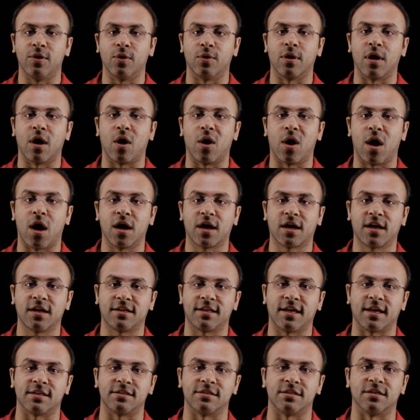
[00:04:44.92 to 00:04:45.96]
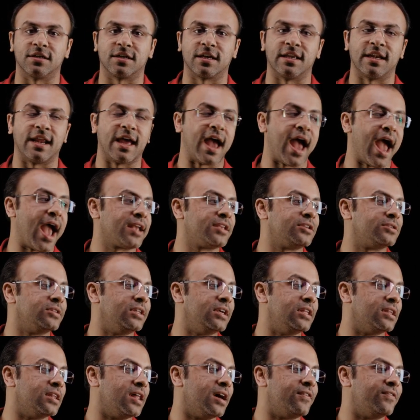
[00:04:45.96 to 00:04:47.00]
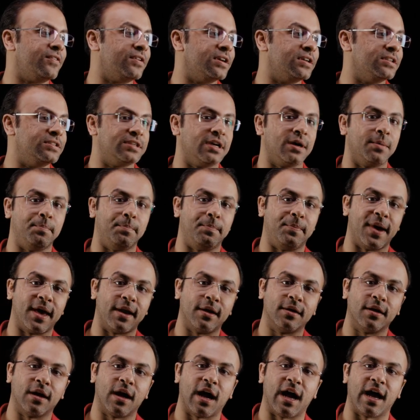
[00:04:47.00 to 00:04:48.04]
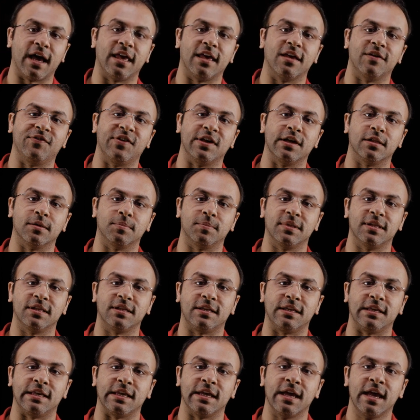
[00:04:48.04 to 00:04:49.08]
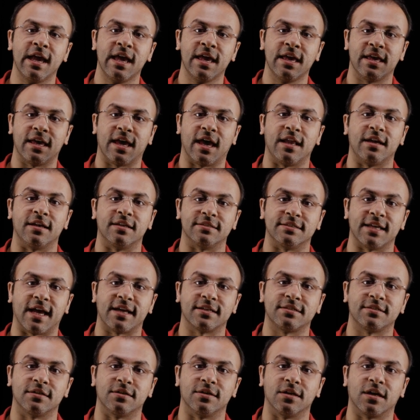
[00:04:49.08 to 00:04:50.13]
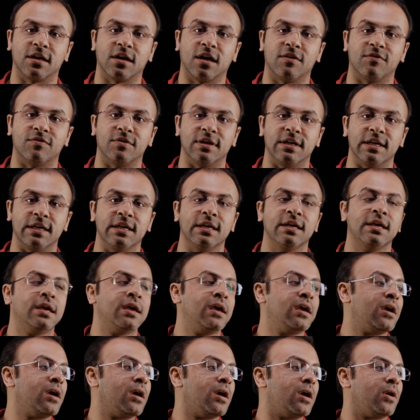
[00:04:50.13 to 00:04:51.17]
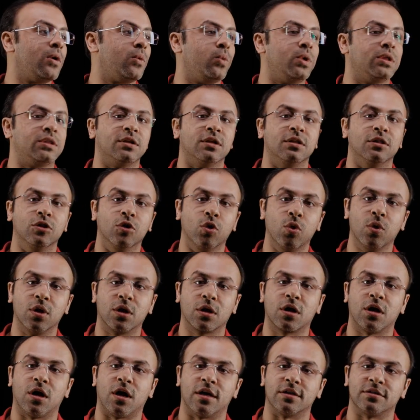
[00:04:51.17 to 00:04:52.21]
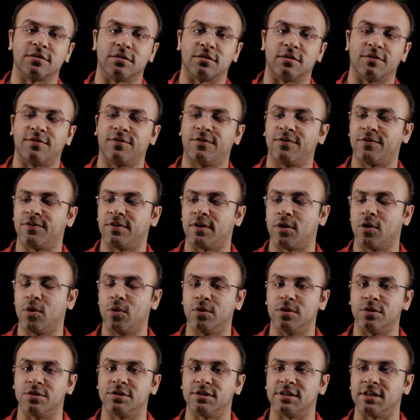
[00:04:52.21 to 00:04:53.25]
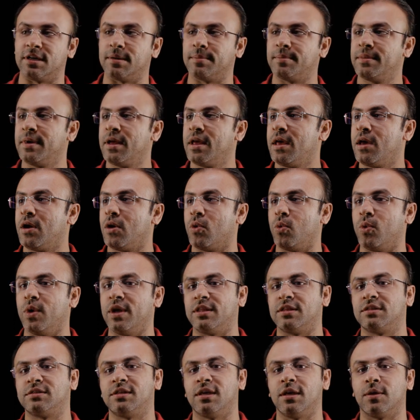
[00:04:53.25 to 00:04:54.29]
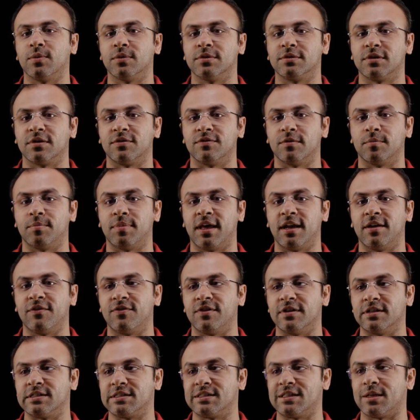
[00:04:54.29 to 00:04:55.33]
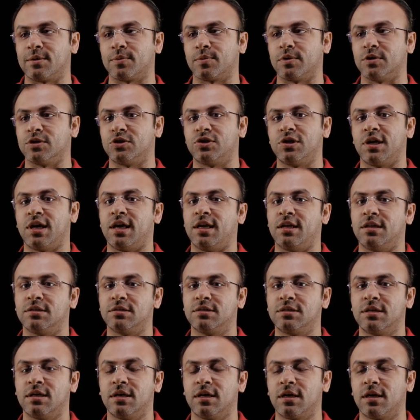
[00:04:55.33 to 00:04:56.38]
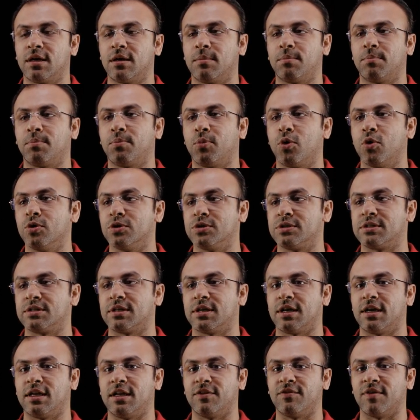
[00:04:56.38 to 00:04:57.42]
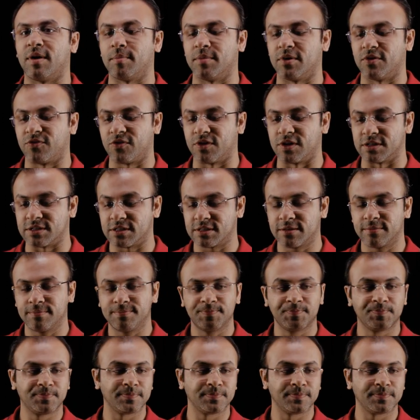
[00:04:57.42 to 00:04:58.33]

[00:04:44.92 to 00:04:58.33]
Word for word: your architecture can actually leverage a better high availability and disaster recovery with a lower cost of ownership with SQL Server benefits that were changed post November 1st.